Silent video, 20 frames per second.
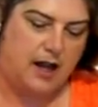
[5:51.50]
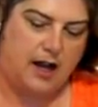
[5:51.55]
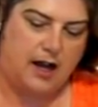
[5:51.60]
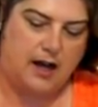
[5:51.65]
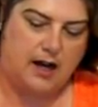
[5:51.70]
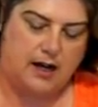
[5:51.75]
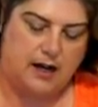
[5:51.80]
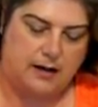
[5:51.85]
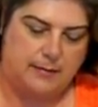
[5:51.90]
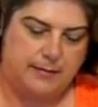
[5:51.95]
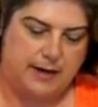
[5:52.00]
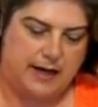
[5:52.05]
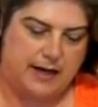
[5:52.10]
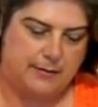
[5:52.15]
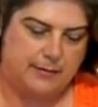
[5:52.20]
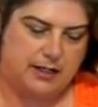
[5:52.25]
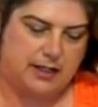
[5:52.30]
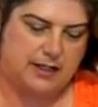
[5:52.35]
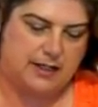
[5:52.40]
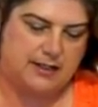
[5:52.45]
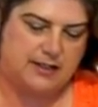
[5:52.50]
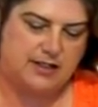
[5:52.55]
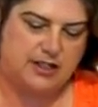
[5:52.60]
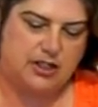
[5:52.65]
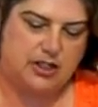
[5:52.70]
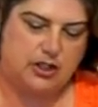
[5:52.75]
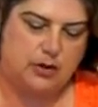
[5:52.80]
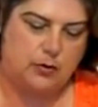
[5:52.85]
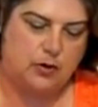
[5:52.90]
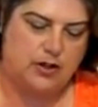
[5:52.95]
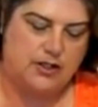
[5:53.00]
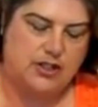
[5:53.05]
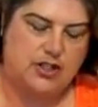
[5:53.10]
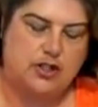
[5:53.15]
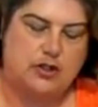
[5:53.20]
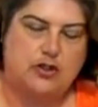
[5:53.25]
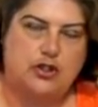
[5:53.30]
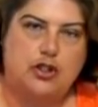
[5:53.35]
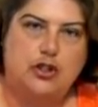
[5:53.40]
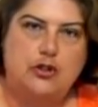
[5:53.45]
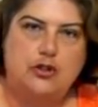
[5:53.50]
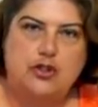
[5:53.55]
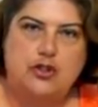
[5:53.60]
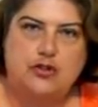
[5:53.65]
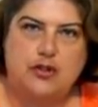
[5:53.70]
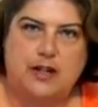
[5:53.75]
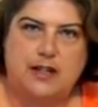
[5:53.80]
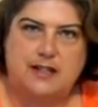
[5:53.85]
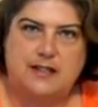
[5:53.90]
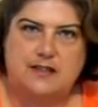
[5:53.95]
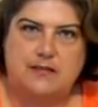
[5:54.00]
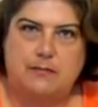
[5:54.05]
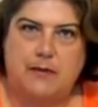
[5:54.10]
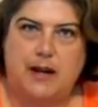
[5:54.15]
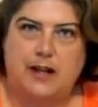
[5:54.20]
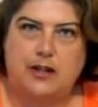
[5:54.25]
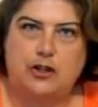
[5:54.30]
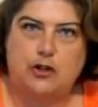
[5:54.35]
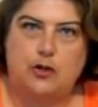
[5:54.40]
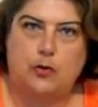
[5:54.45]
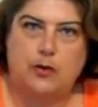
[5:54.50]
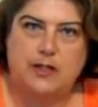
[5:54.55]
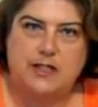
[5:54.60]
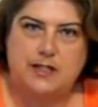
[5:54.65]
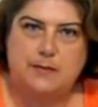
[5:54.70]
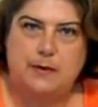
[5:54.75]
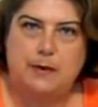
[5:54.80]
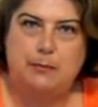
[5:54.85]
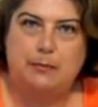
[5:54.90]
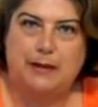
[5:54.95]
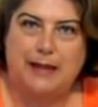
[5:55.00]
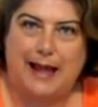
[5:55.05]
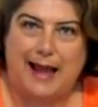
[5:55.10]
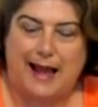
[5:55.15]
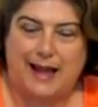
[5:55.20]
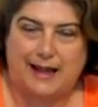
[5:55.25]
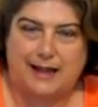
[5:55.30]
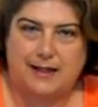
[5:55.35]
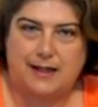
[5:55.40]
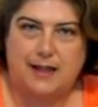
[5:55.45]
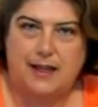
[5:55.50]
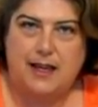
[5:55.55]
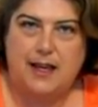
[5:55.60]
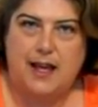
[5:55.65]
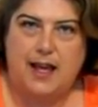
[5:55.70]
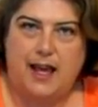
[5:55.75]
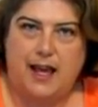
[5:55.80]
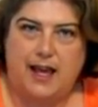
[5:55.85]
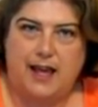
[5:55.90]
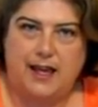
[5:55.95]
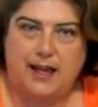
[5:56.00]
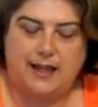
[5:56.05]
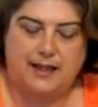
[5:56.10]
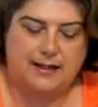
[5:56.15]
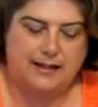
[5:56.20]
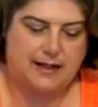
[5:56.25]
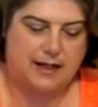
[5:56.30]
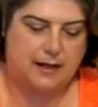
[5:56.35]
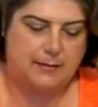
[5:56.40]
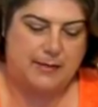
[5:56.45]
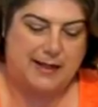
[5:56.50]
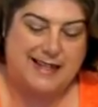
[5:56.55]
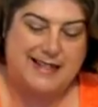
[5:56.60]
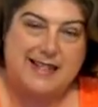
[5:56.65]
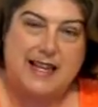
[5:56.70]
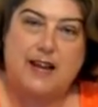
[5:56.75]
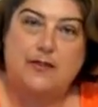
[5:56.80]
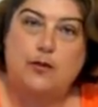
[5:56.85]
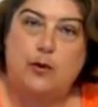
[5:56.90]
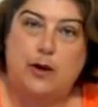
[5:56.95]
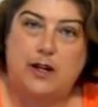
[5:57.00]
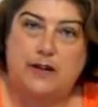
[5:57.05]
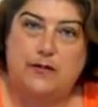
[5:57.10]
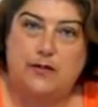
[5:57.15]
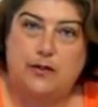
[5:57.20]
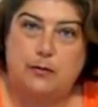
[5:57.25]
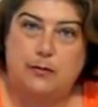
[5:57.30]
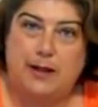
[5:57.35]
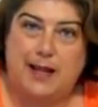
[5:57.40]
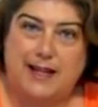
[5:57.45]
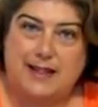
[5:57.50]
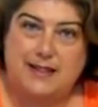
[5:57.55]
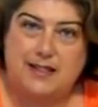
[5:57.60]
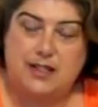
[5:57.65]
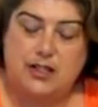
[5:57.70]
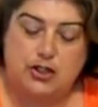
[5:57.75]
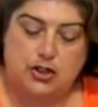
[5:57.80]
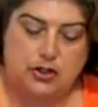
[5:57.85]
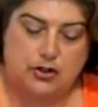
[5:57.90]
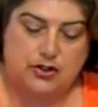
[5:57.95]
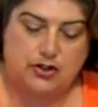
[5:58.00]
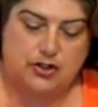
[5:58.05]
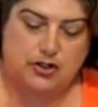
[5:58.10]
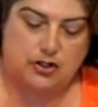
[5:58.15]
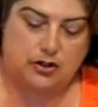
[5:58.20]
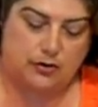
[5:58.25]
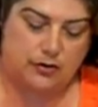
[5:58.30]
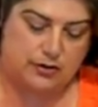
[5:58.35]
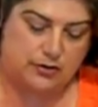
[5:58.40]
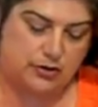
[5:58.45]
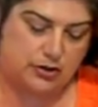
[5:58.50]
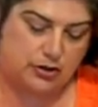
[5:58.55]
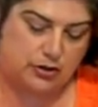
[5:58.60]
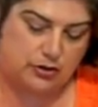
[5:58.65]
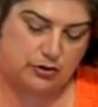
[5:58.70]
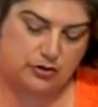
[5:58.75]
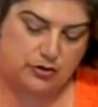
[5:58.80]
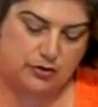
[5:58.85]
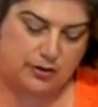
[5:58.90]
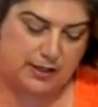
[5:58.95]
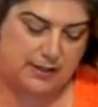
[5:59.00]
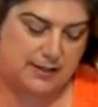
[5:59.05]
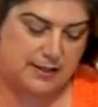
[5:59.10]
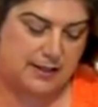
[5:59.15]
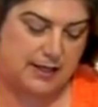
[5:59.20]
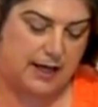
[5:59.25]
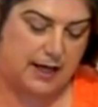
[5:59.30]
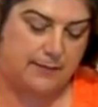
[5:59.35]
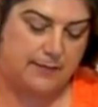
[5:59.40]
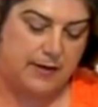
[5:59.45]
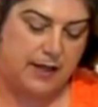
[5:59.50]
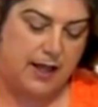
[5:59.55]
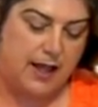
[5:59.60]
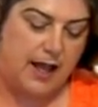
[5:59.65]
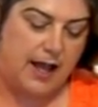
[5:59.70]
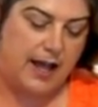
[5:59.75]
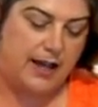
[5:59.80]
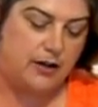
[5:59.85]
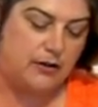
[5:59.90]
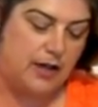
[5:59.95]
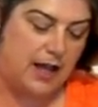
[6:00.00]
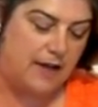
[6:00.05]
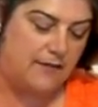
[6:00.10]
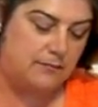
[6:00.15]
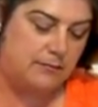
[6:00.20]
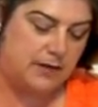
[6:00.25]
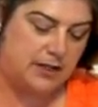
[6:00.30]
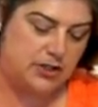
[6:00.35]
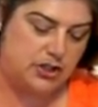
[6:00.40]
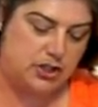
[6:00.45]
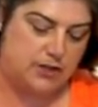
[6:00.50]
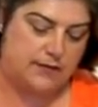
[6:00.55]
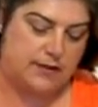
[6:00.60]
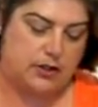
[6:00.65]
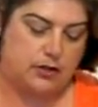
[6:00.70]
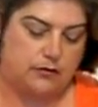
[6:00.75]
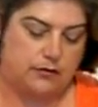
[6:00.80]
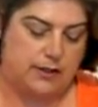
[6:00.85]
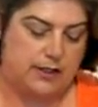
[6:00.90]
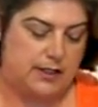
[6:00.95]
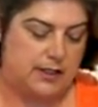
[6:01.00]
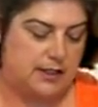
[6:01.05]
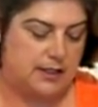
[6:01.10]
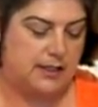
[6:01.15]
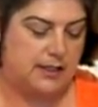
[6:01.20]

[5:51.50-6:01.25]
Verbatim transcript: um, and I'm going to continue on, so two strands of mine are going to be black and um, because I have quite a few black t-shirts, so there's two strands of that. I don't have much of a green, a